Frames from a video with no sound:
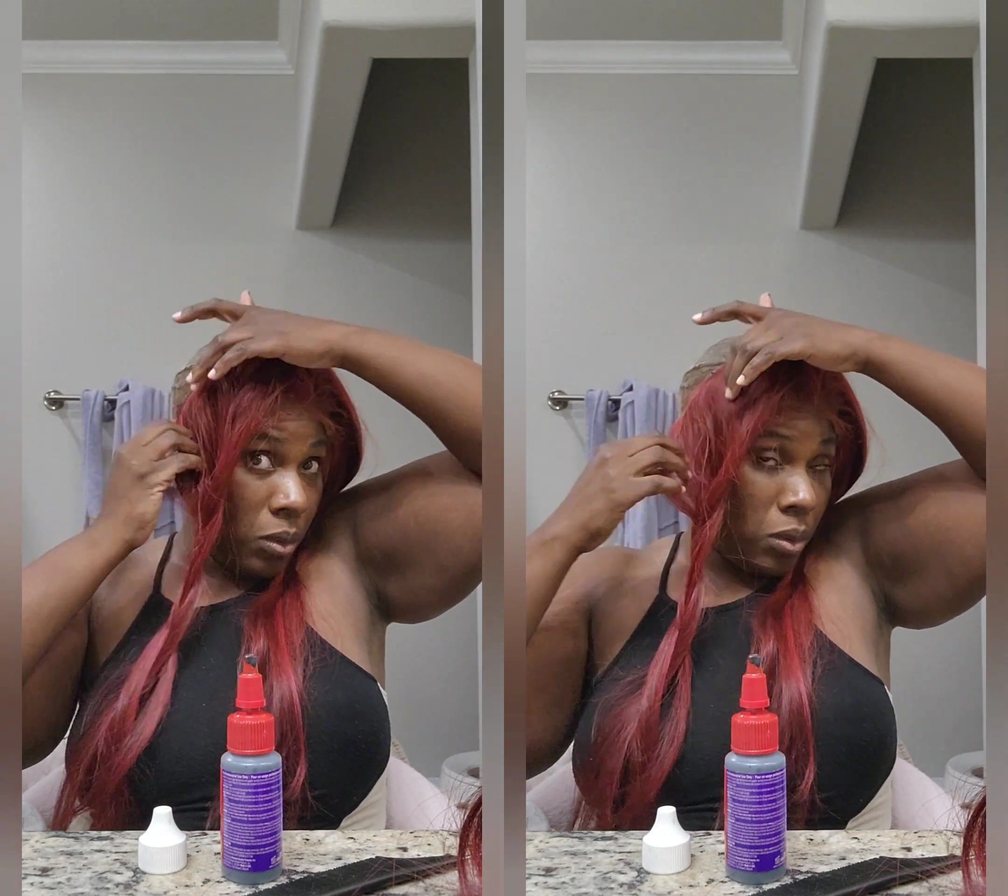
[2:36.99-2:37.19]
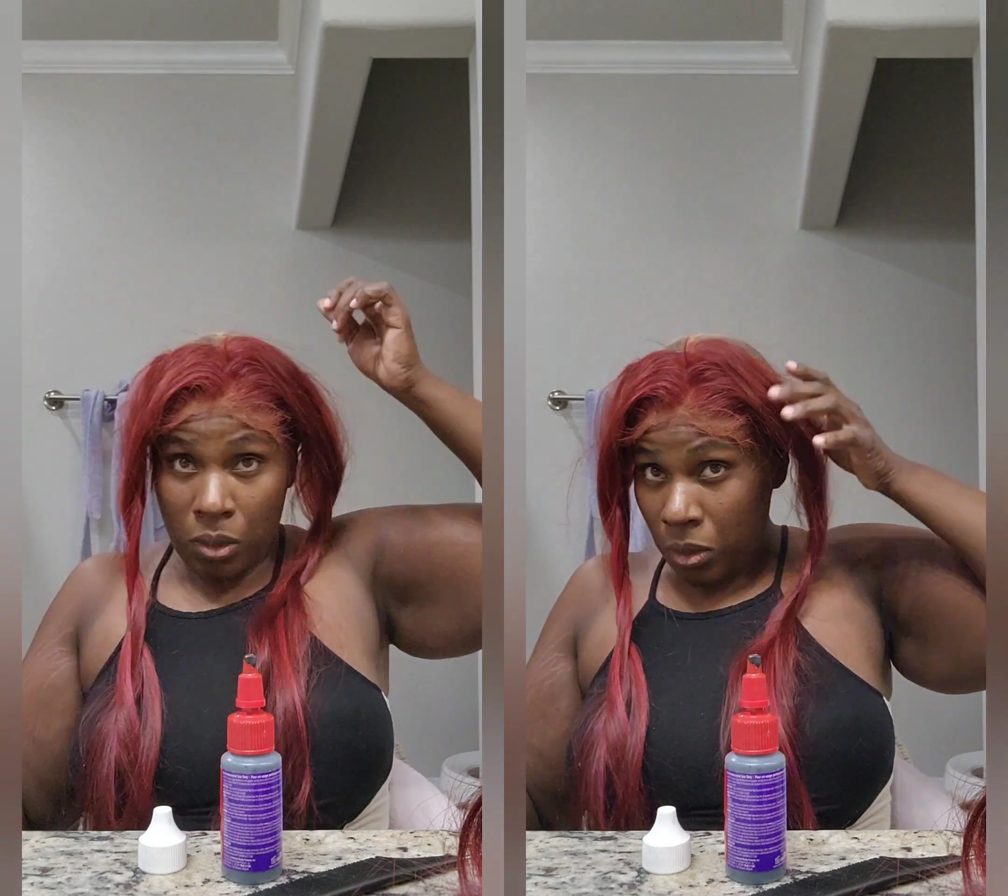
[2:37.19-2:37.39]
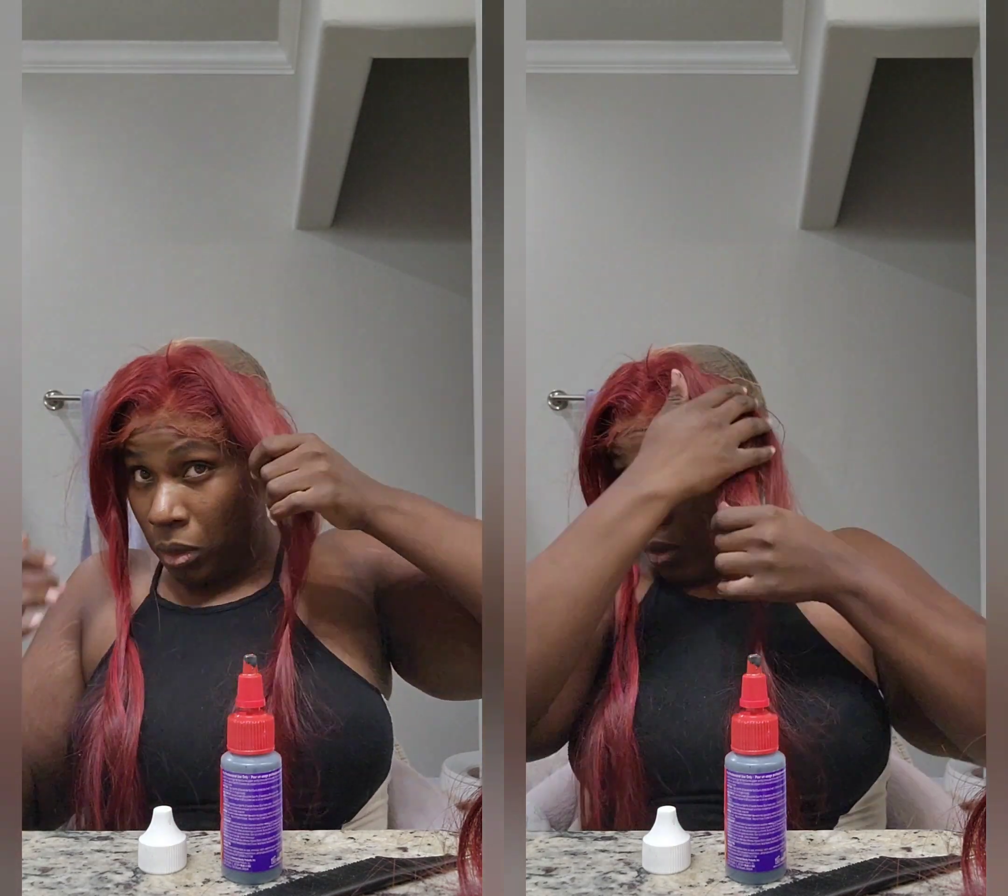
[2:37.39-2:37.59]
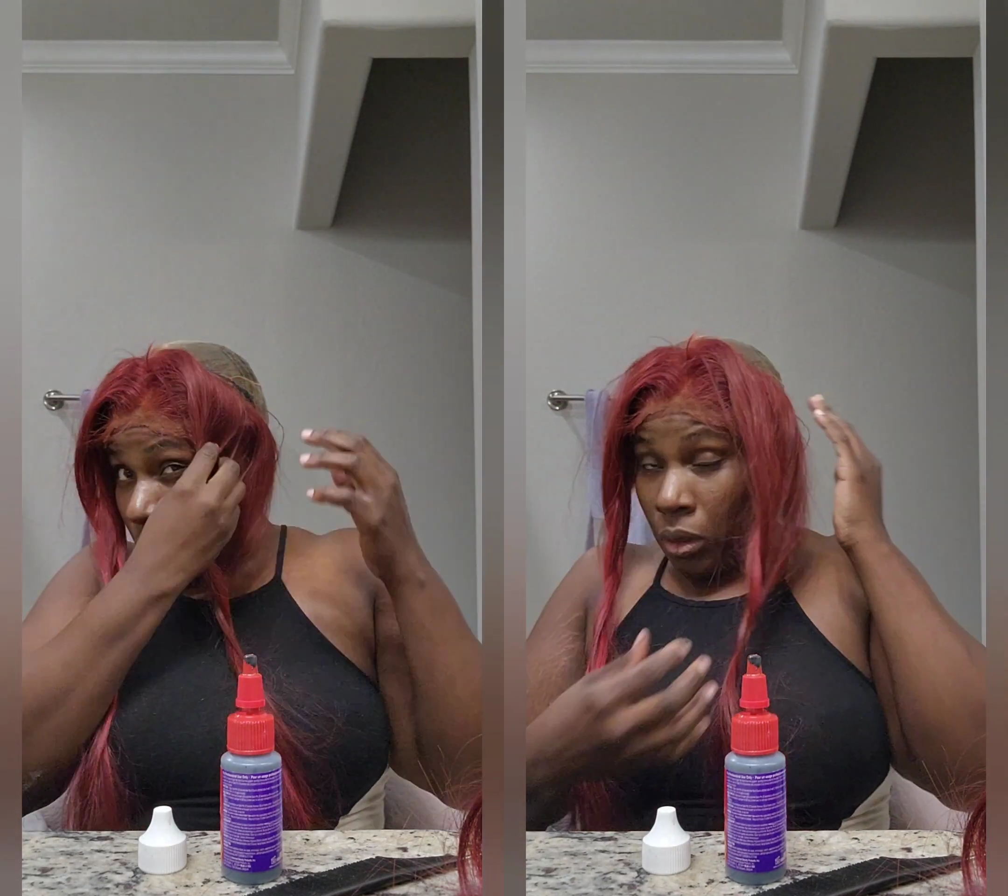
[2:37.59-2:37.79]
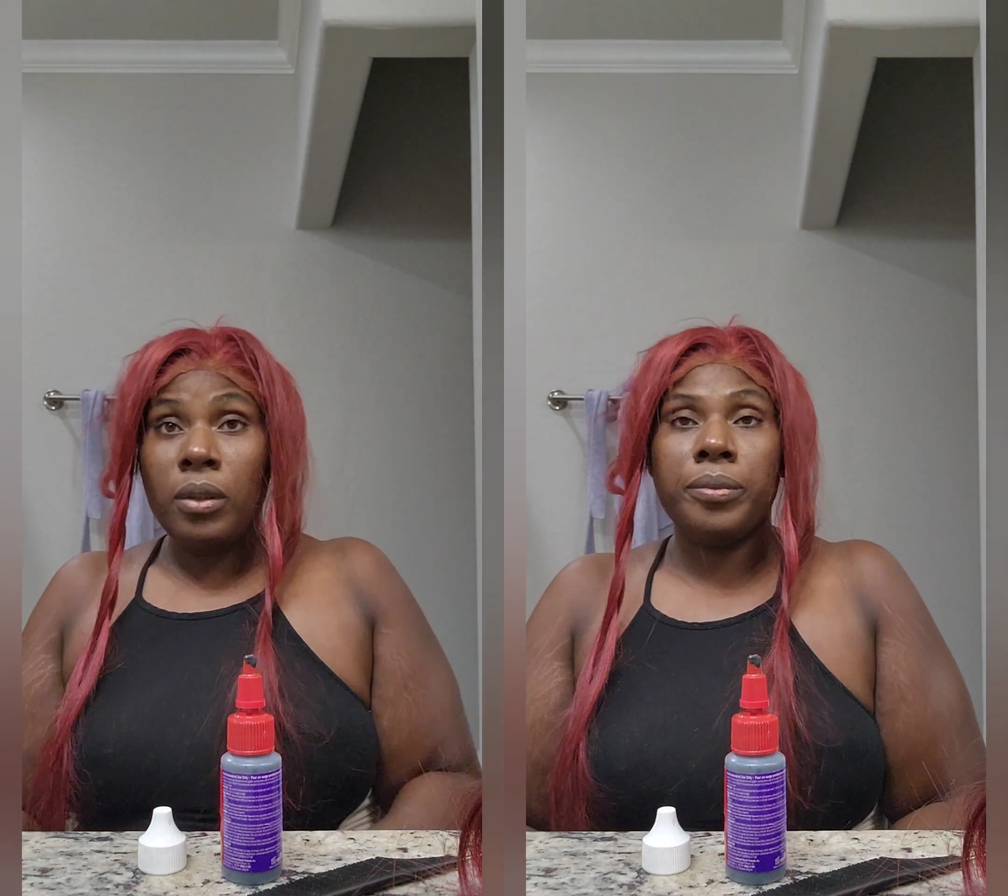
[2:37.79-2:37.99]
lay how it's
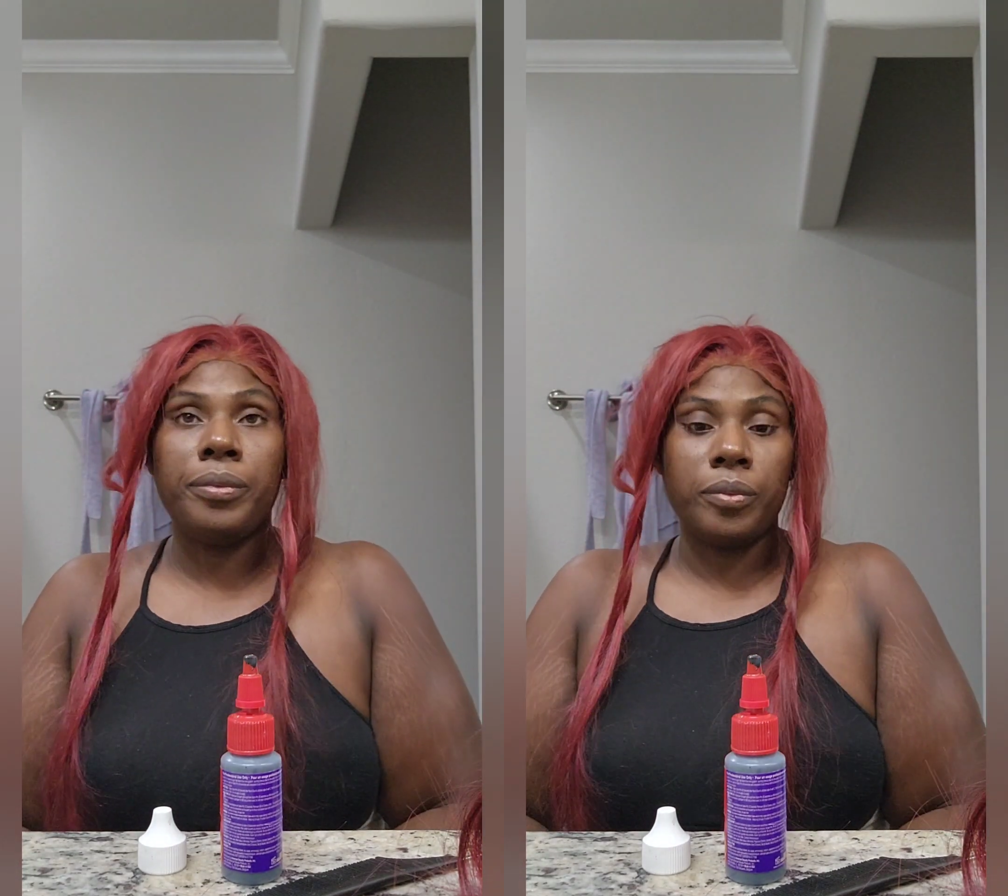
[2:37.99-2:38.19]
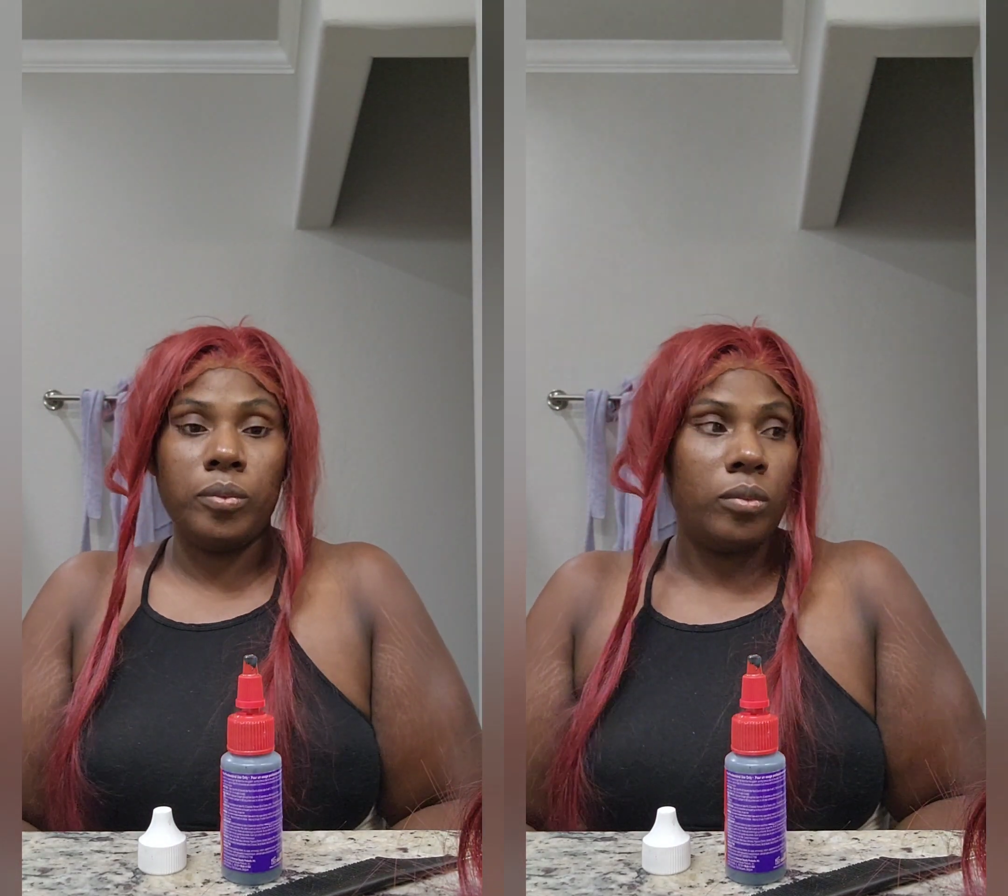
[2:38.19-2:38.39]
supposed to lay.